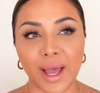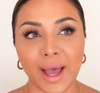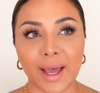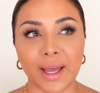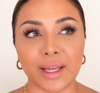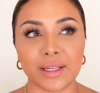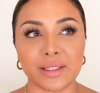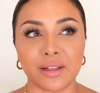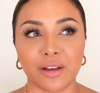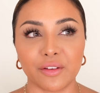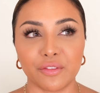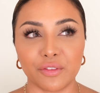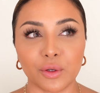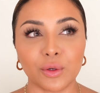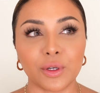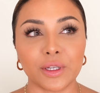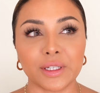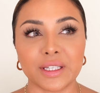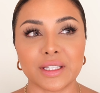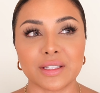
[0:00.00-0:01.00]
and I
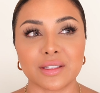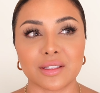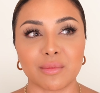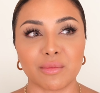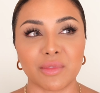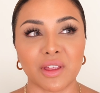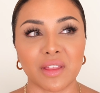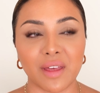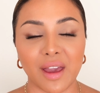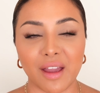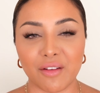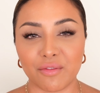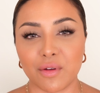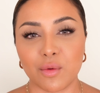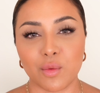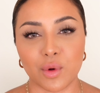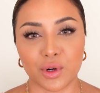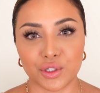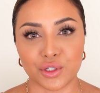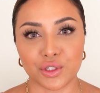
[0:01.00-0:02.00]
feel like it's something that
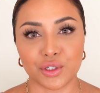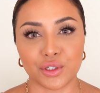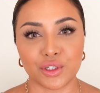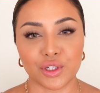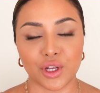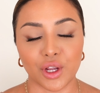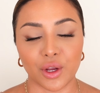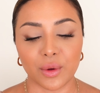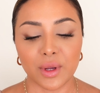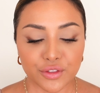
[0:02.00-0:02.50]
everyone should do.